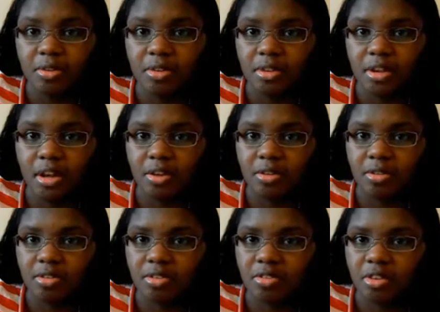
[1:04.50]
was
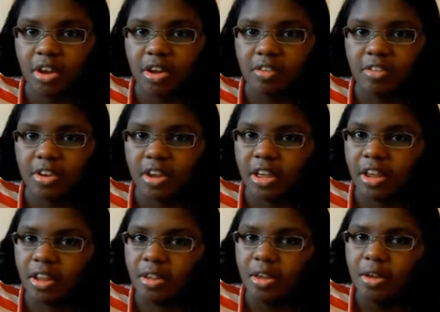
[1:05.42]
caught driving,
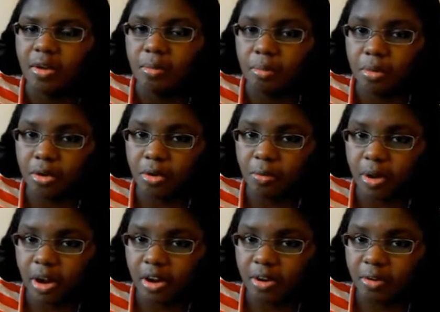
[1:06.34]
had
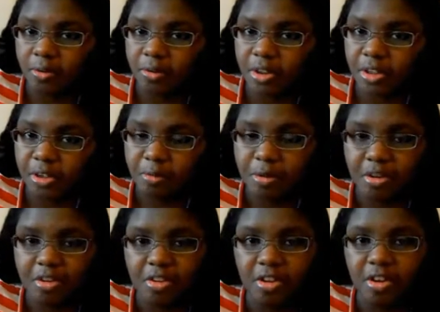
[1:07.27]
marijuana on him,
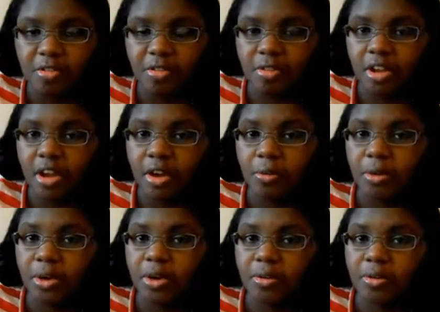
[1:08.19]
and the judge was like,
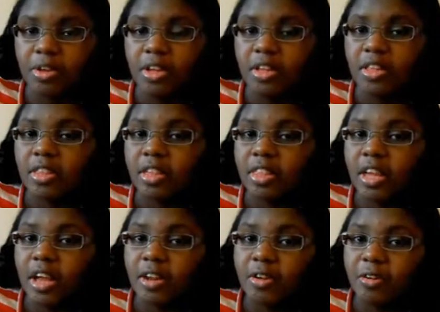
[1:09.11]
well,
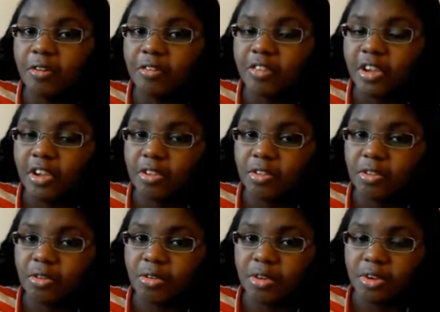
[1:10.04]
since I know
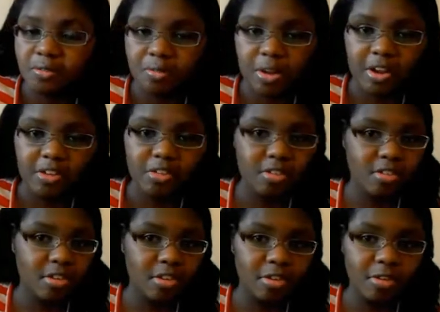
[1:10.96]
Phaedra, and
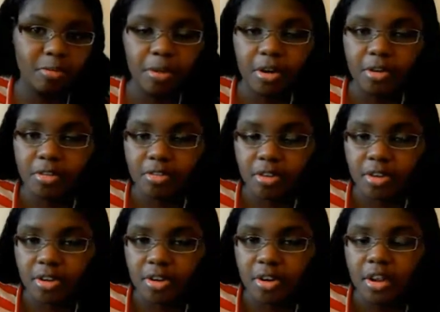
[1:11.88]
Phaedra's a good
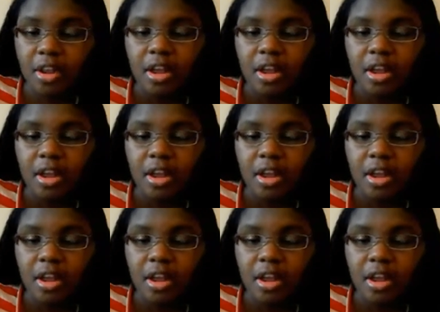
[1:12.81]
person,